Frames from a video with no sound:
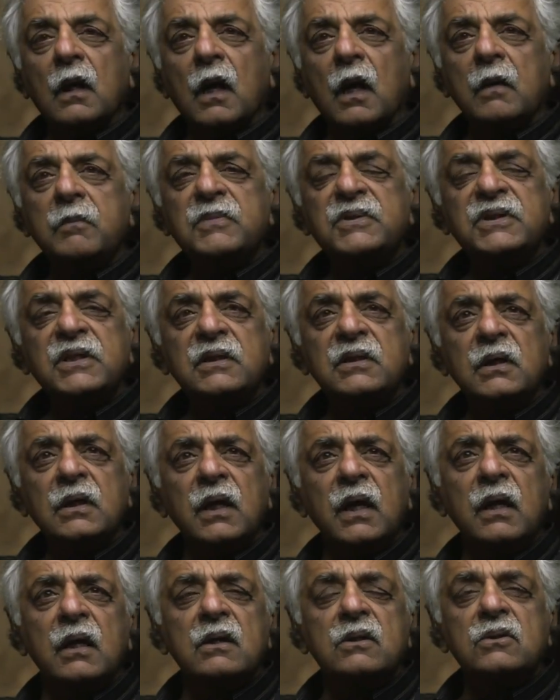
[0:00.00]
I'm sitting
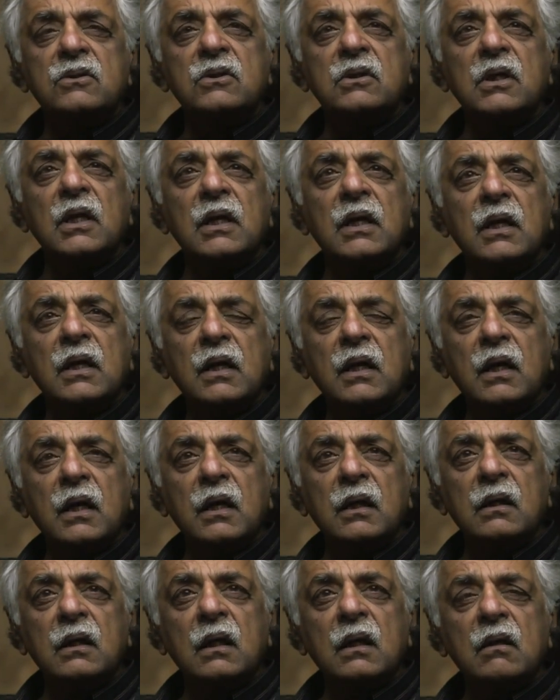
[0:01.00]
here today
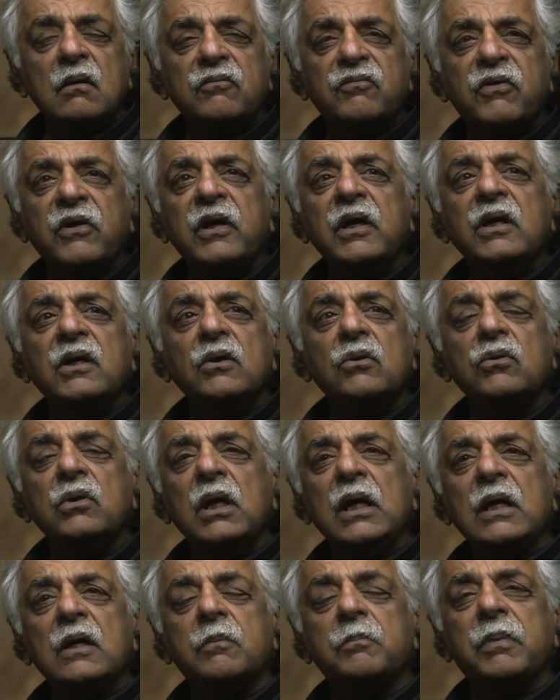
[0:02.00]
in a very
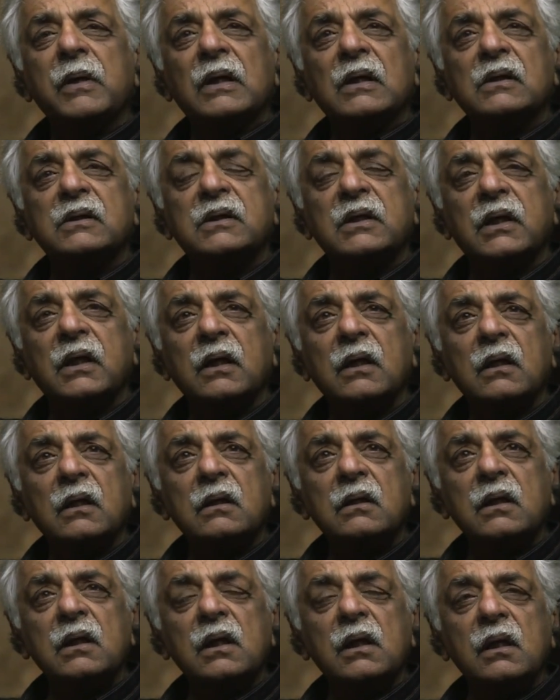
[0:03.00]
unique building,
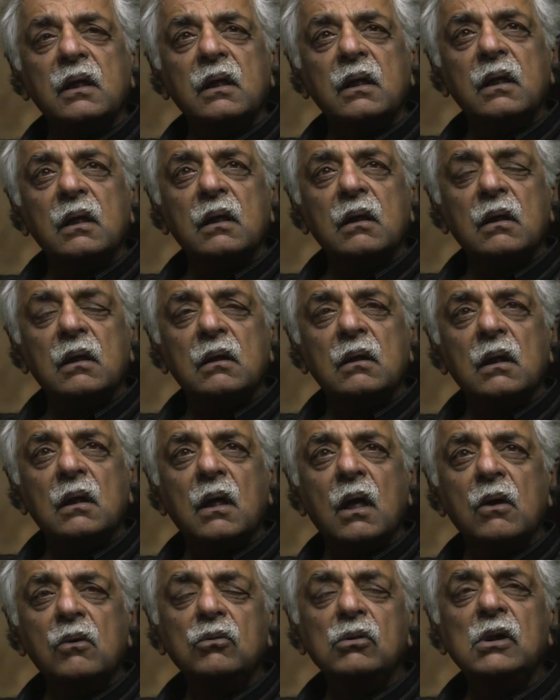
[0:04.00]
the
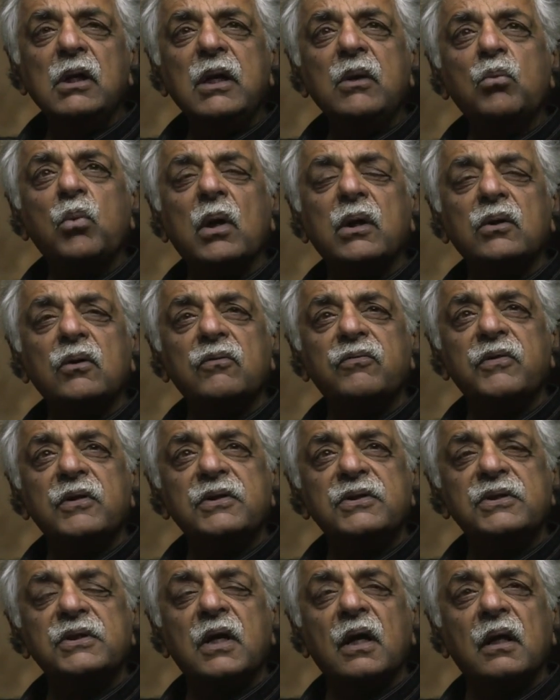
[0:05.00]
only one of
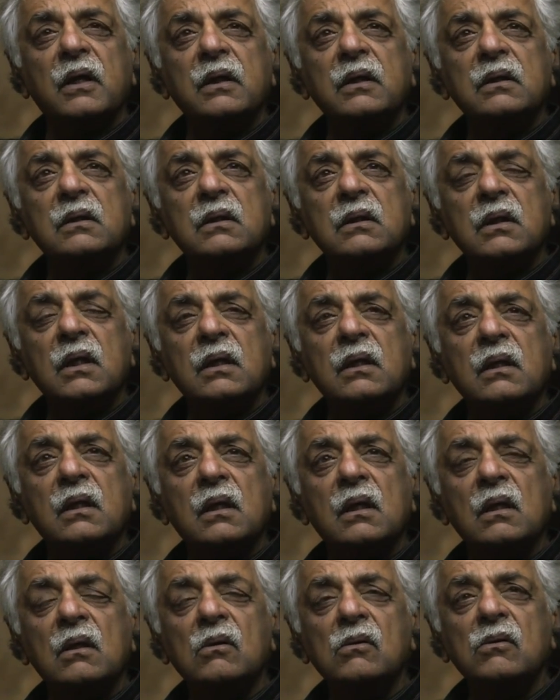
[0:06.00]
its kind in the
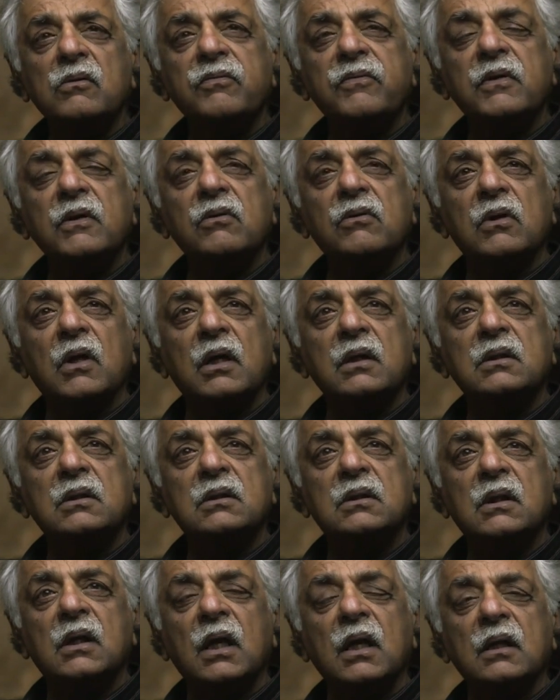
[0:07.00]
whole of the
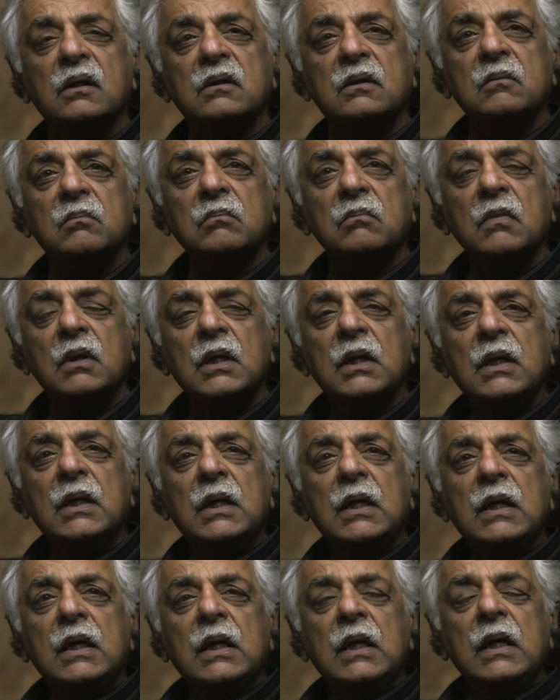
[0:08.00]
United Kingdom.
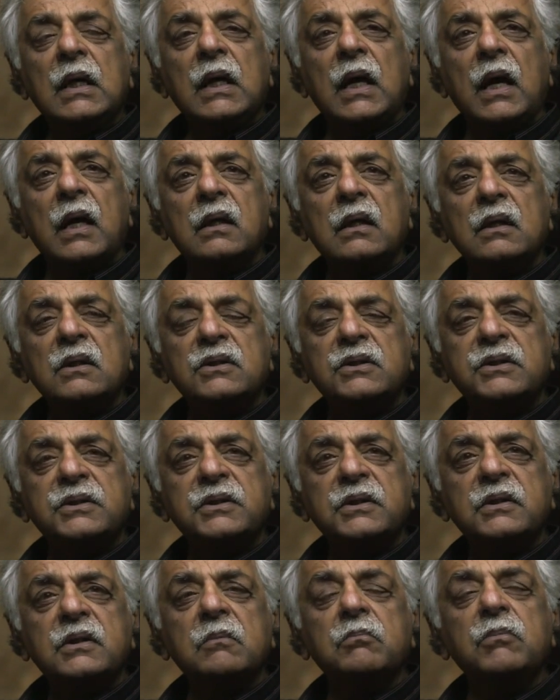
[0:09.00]
And
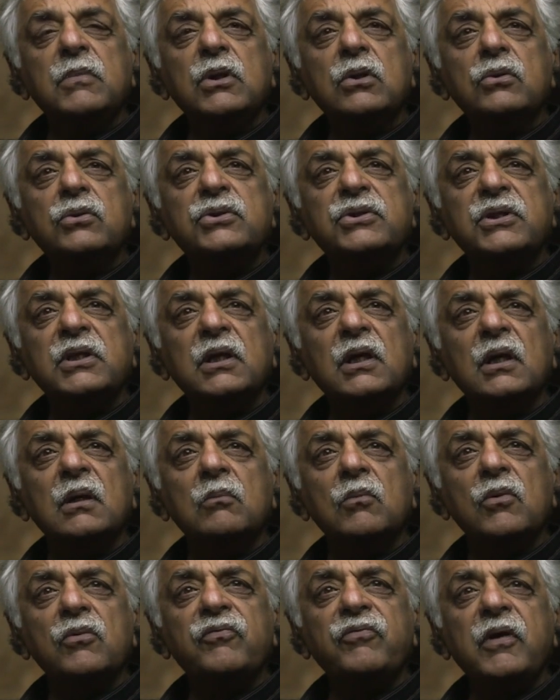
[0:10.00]
it's the
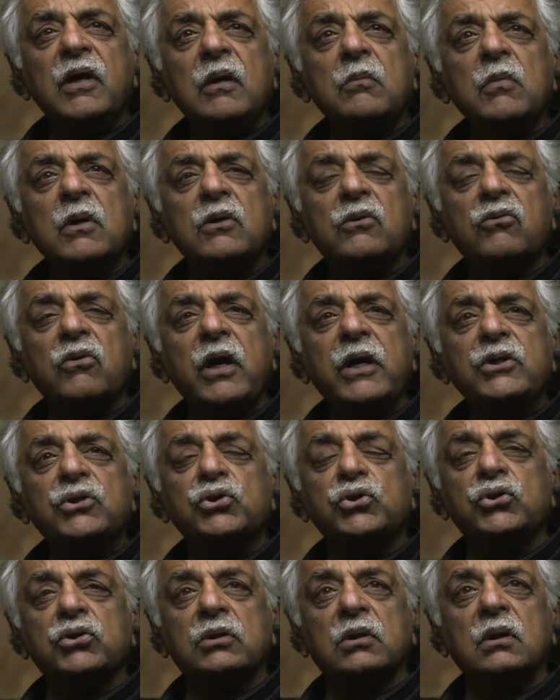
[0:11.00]
Museum of
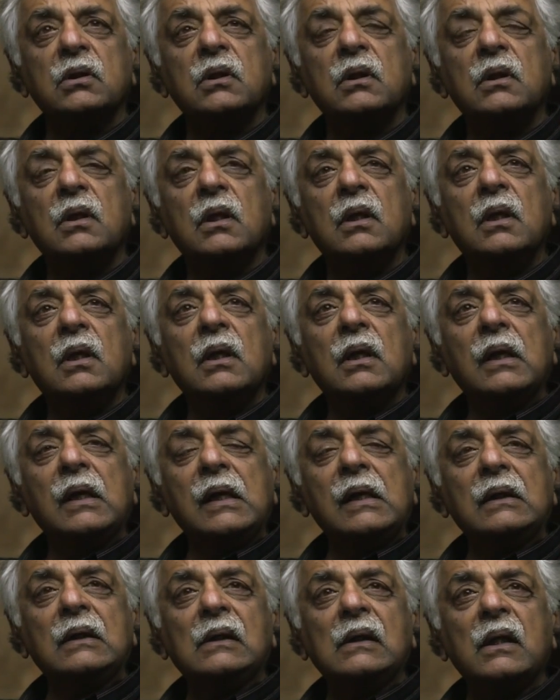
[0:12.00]
Immigration
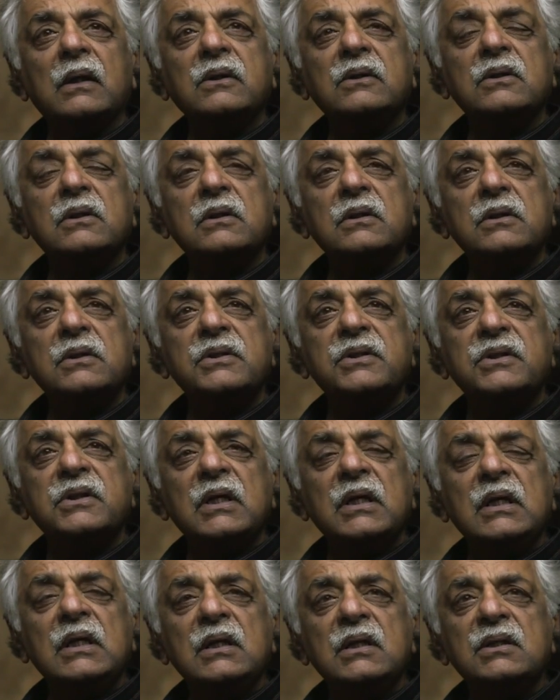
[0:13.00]
in London's
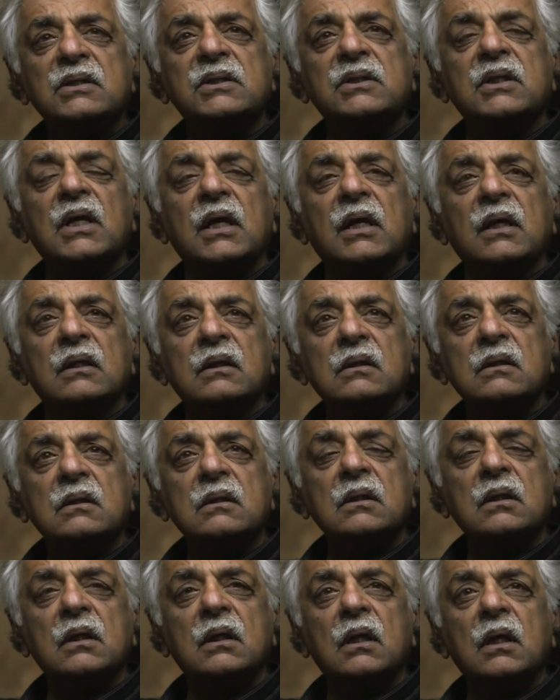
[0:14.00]
East End,
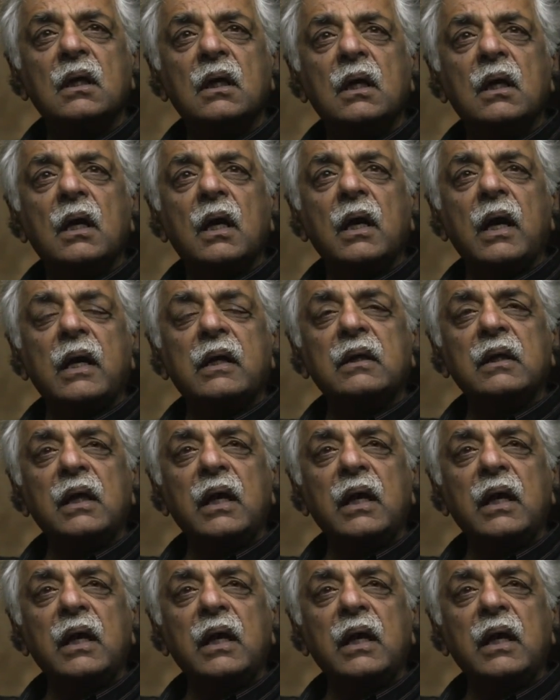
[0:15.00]
an